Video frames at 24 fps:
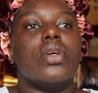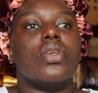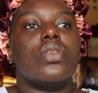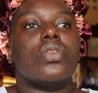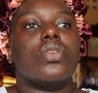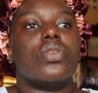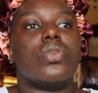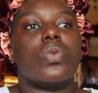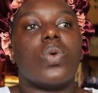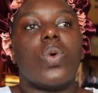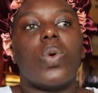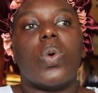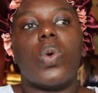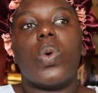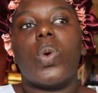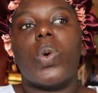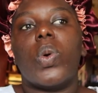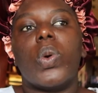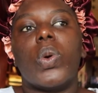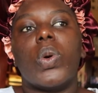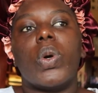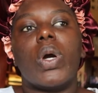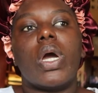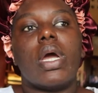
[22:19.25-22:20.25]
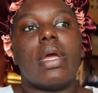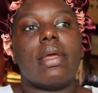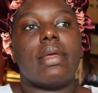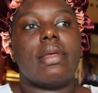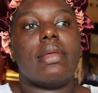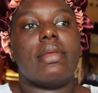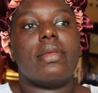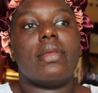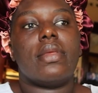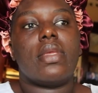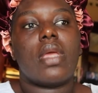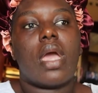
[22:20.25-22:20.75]
so
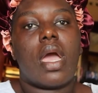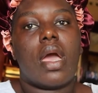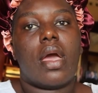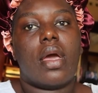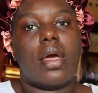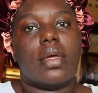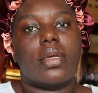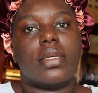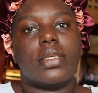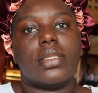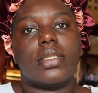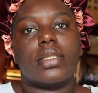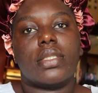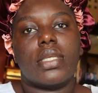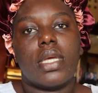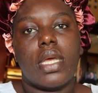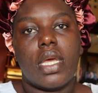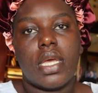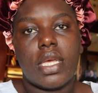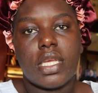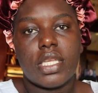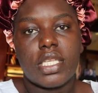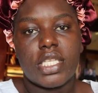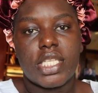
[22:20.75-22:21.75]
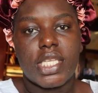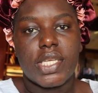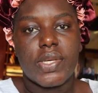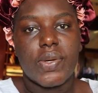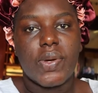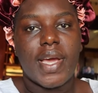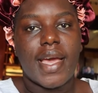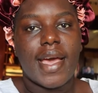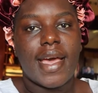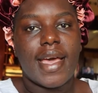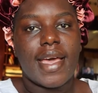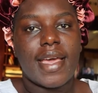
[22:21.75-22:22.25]
yeah see
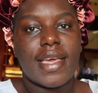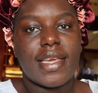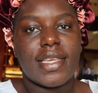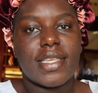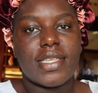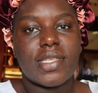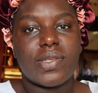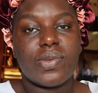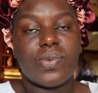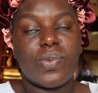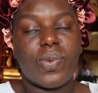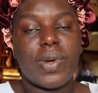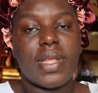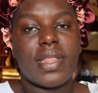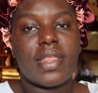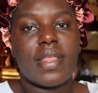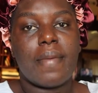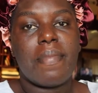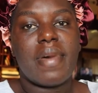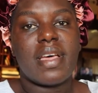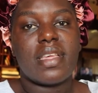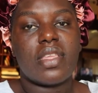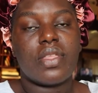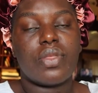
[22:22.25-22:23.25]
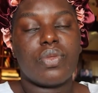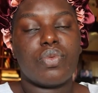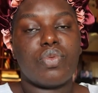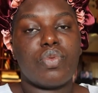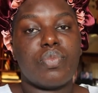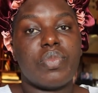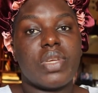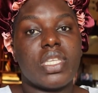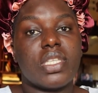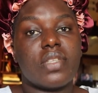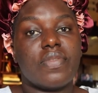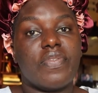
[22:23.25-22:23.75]
you guys when the
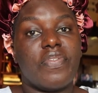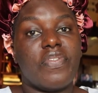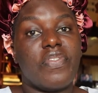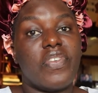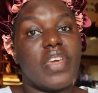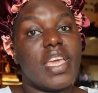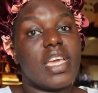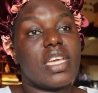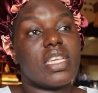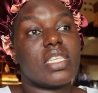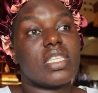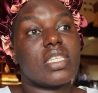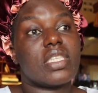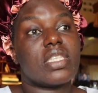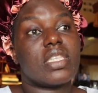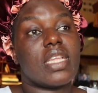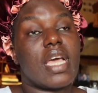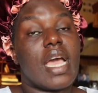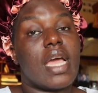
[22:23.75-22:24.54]
bathroom is fixed